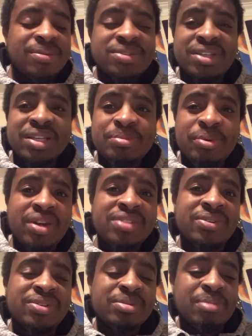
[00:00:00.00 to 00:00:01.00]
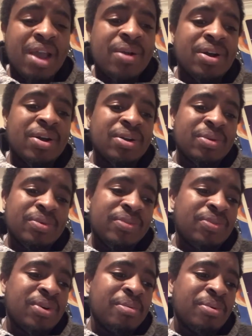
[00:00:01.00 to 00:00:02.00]
6 points, versus Michael Elgin
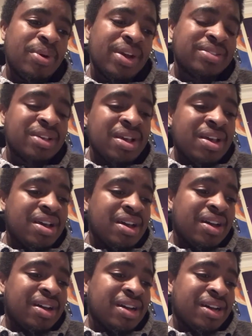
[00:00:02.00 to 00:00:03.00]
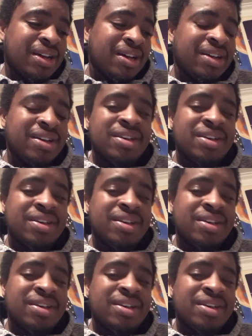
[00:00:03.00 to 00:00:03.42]
with 4 points. You